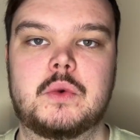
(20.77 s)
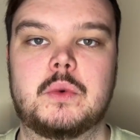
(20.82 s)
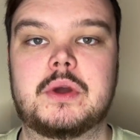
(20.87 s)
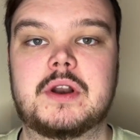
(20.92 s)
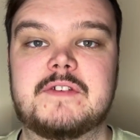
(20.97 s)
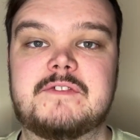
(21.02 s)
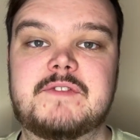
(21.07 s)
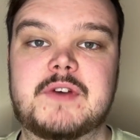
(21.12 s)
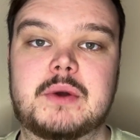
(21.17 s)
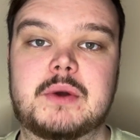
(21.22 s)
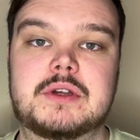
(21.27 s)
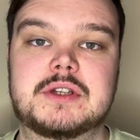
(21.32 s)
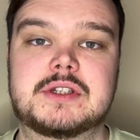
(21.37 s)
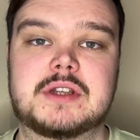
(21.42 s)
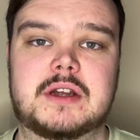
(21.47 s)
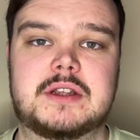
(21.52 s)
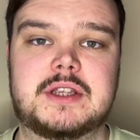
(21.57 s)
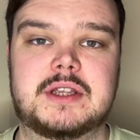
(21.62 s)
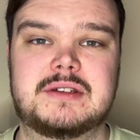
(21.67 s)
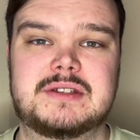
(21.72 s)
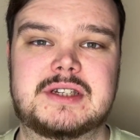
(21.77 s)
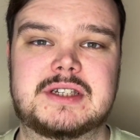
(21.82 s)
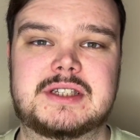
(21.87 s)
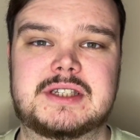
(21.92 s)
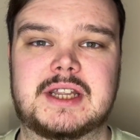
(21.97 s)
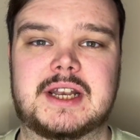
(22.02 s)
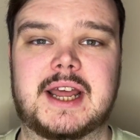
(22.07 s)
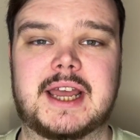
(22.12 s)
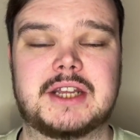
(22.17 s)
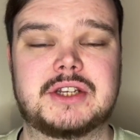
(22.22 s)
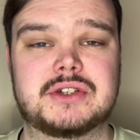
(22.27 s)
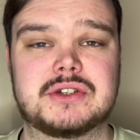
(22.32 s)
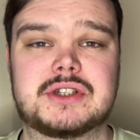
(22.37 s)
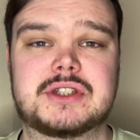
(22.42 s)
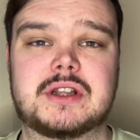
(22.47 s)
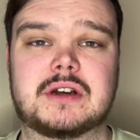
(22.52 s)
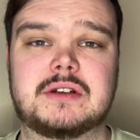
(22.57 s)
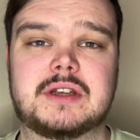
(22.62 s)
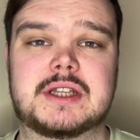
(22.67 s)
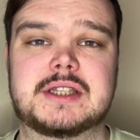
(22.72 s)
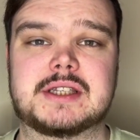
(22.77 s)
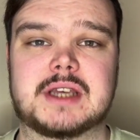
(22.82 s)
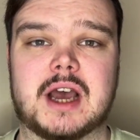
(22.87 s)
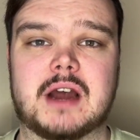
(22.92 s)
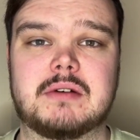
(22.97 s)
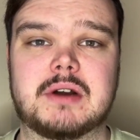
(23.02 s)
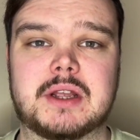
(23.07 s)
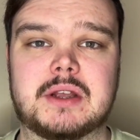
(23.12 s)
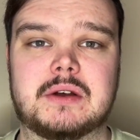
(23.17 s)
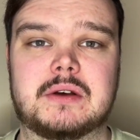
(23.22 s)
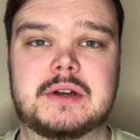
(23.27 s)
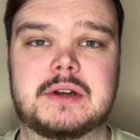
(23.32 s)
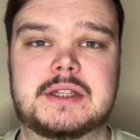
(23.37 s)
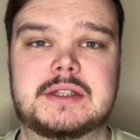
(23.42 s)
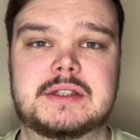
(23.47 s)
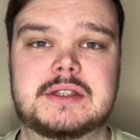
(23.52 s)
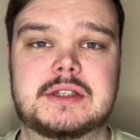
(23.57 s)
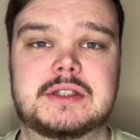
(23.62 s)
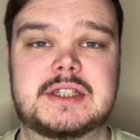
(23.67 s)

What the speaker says: We're going to focus our usage today just on guitar recordings